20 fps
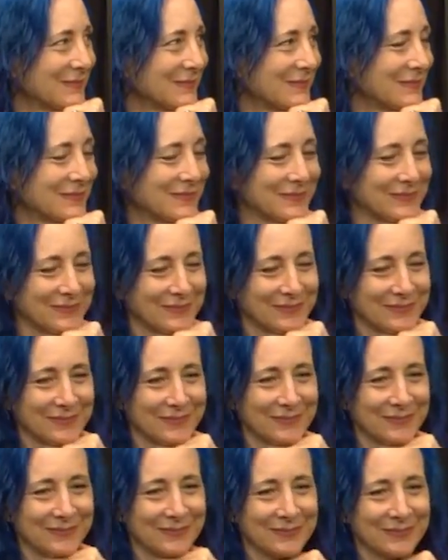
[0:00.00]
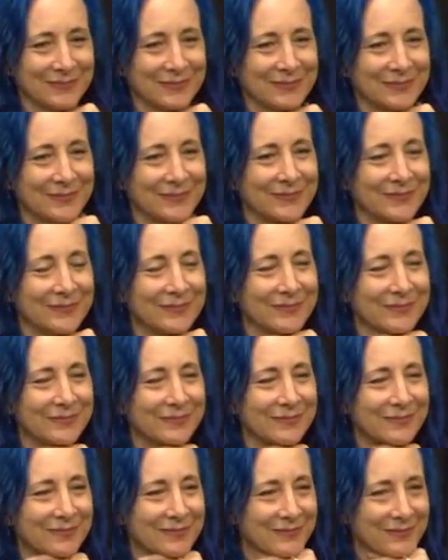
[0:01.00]

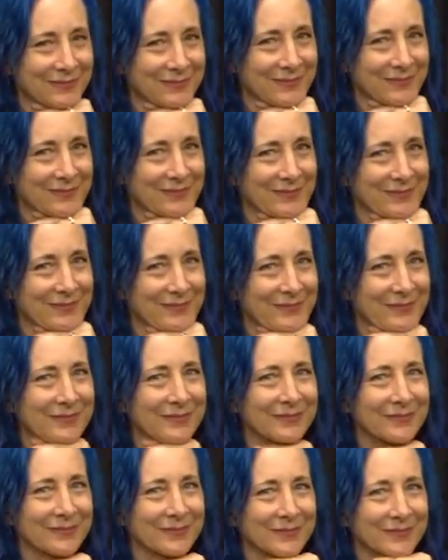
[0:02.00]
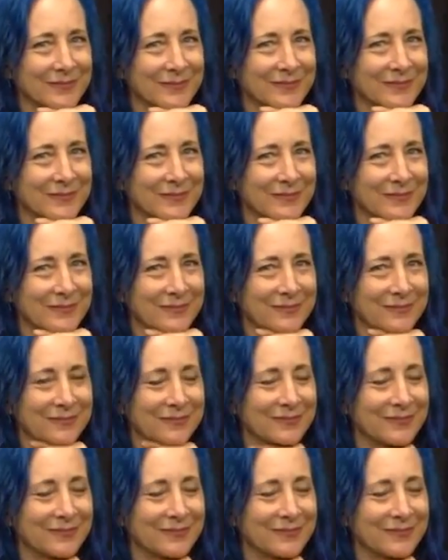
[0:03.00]
(silent)